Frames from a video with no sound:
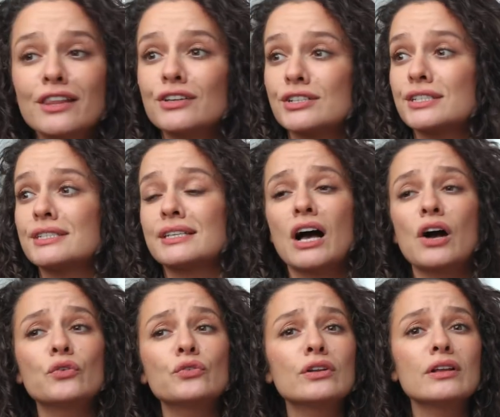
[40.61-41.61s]
there's
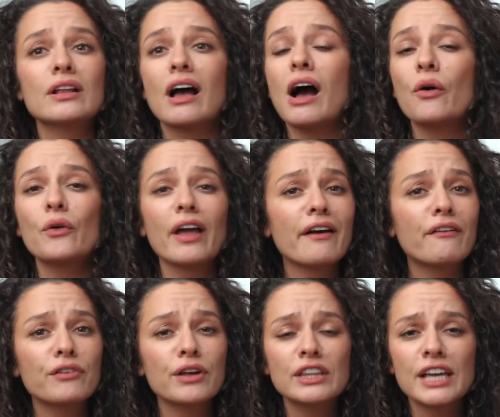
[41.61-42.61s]
sound out
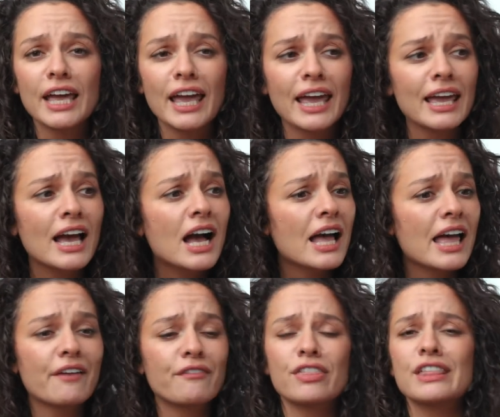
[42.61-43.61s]
every day,
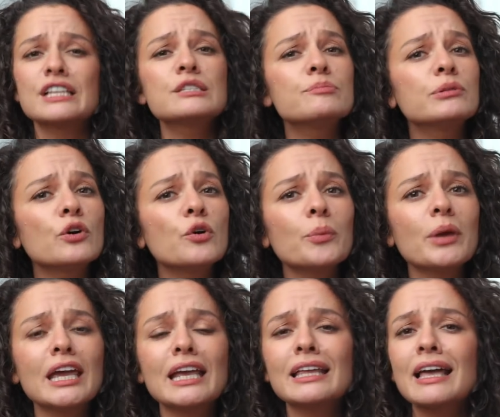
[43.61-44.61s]
everything's
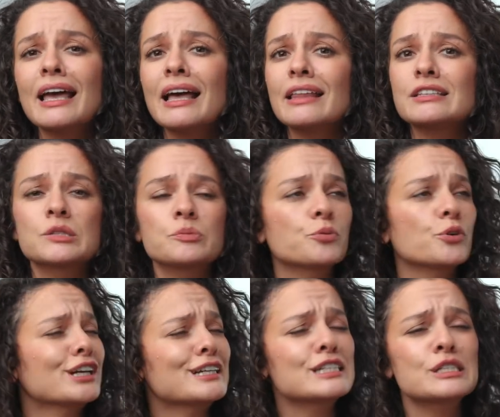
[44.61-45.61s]
blooming,
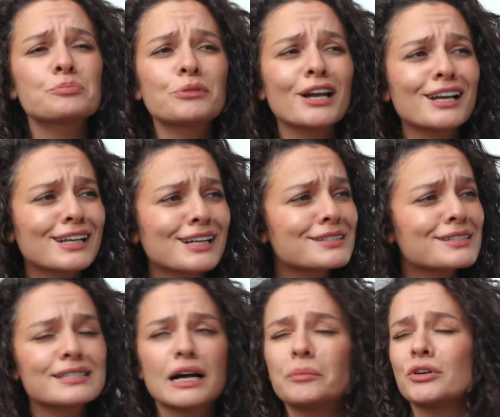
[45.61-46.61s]
spring is spring,
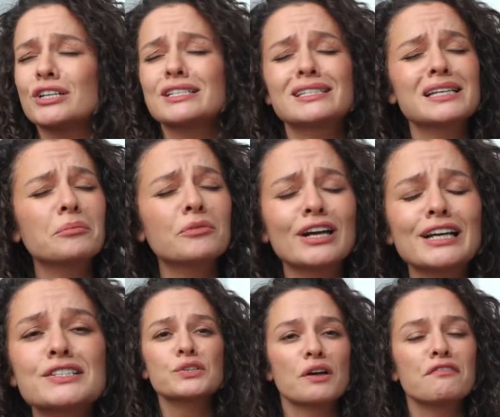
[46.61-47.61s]
summer is
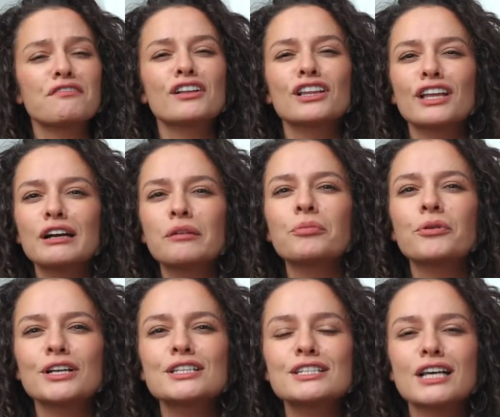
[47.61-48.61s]
summering. So I feel like
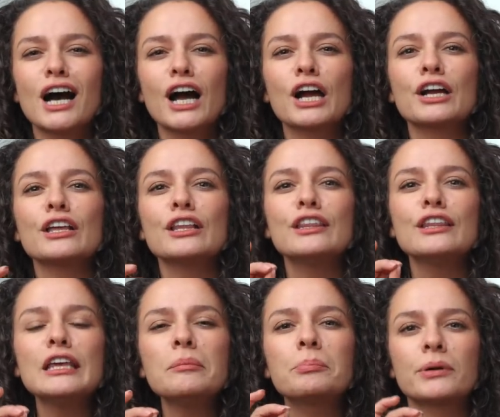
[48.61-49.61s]
prints are
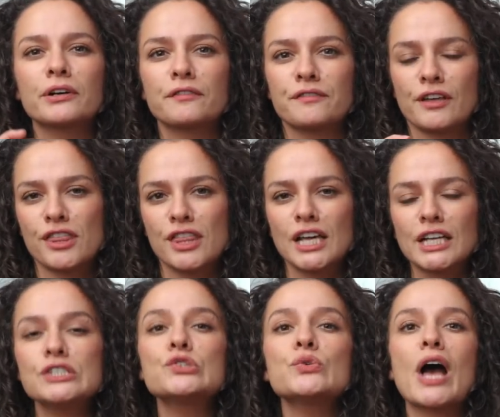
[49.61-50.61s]
the perfect
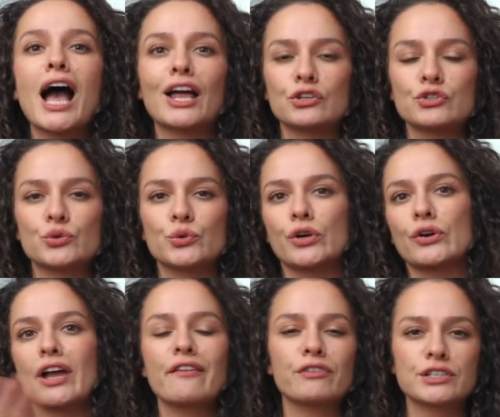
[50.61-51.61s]
thing to add to
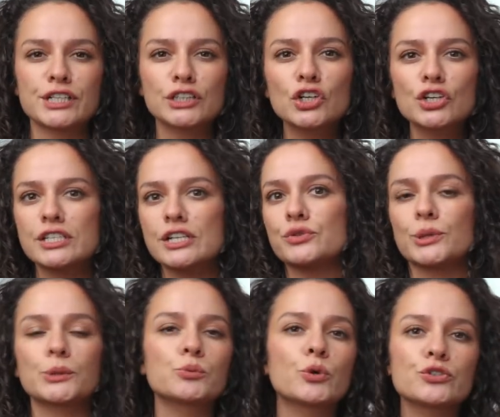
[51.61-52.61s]
your everyday looks and to
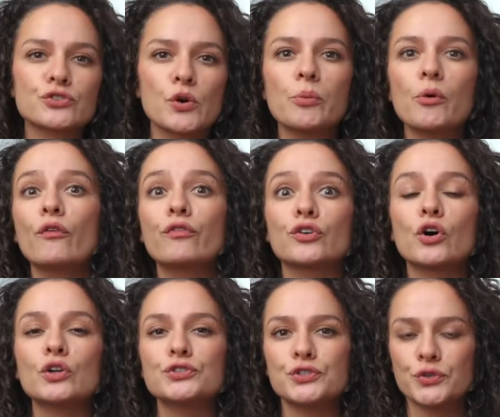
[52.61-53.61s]
your wardrobe
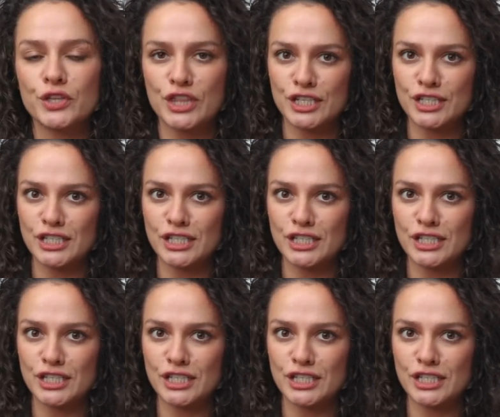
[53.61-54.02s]
overall during these